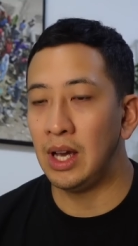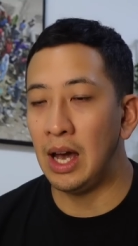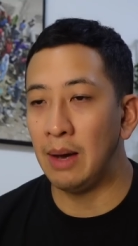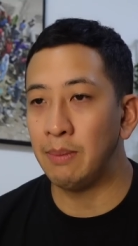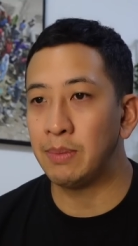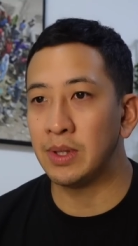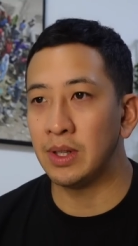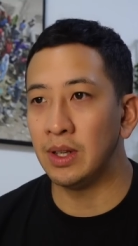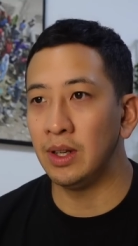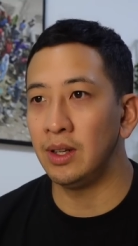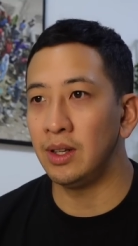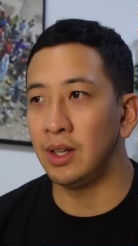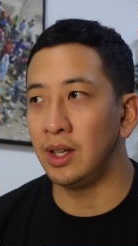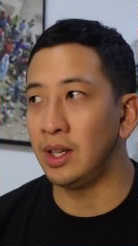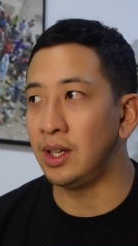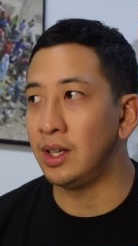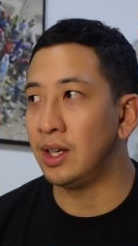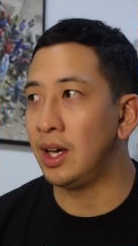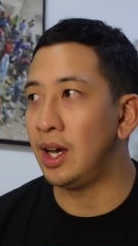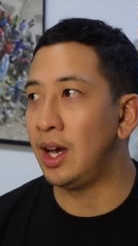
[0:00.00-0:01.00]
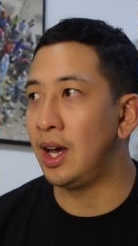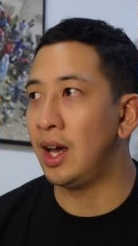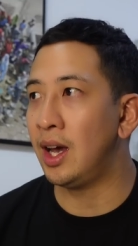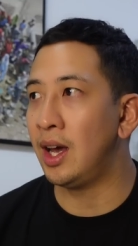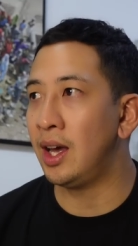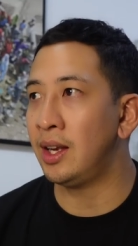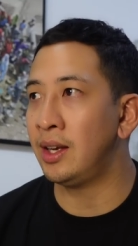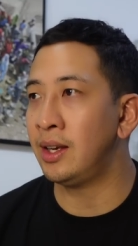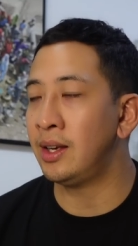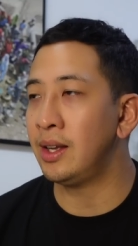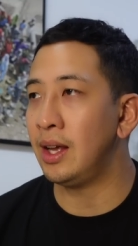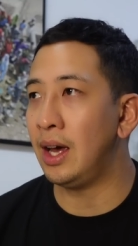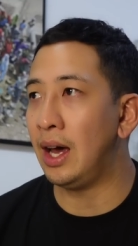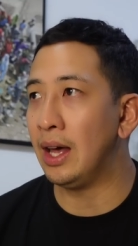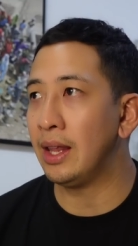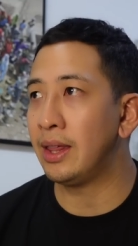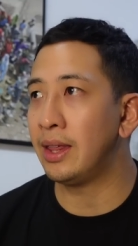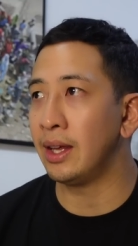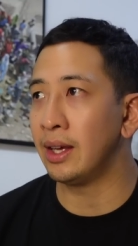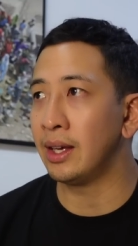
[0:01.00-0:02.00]
Absolutely. And
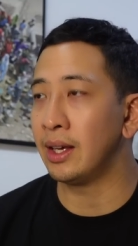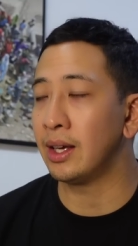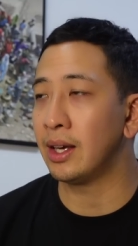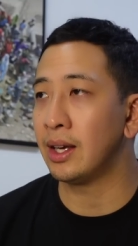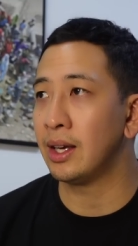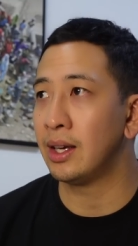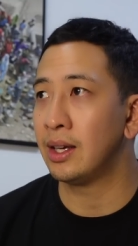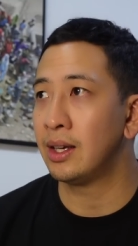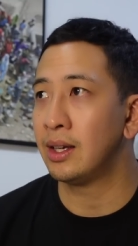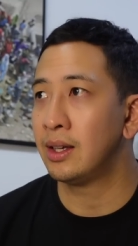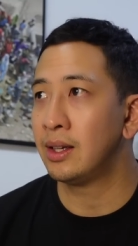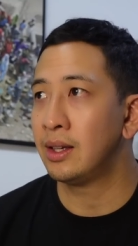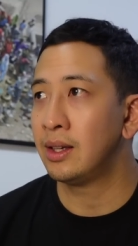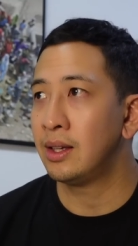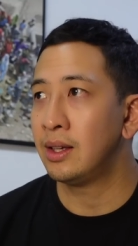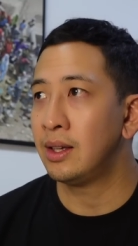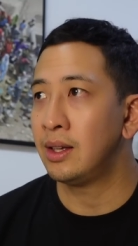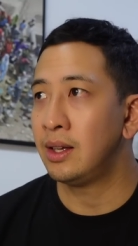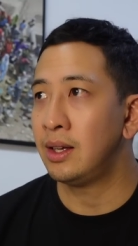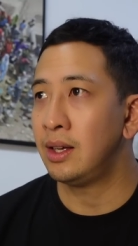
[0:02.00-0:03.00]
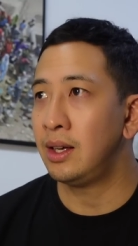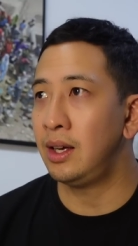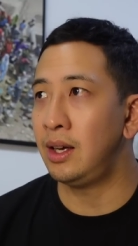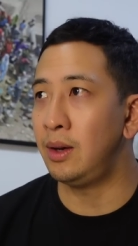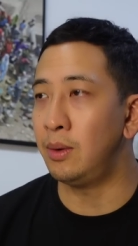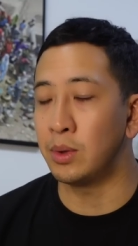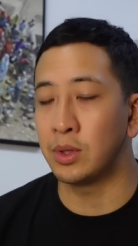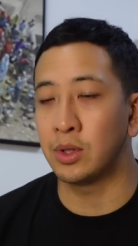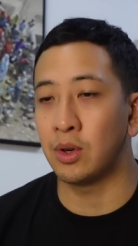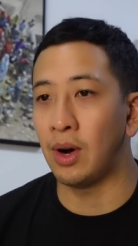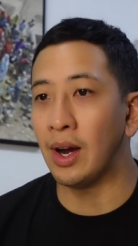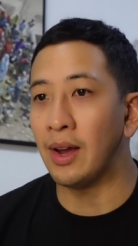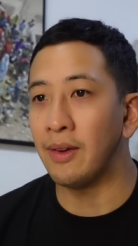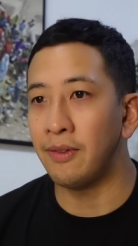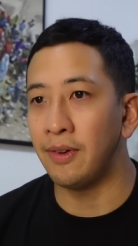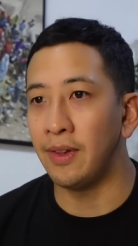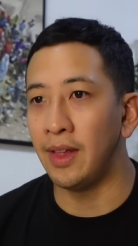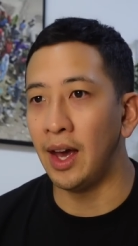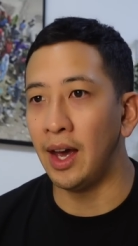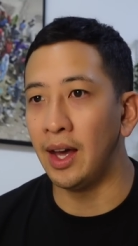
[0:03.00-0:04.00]
I think it was great
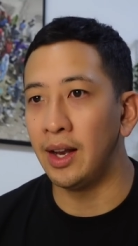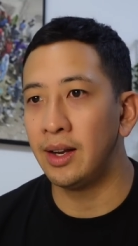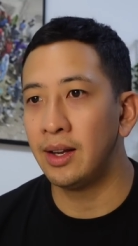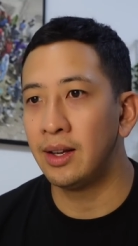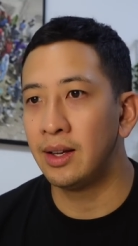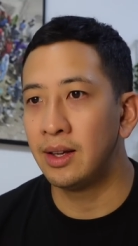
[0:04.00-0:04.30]
for that.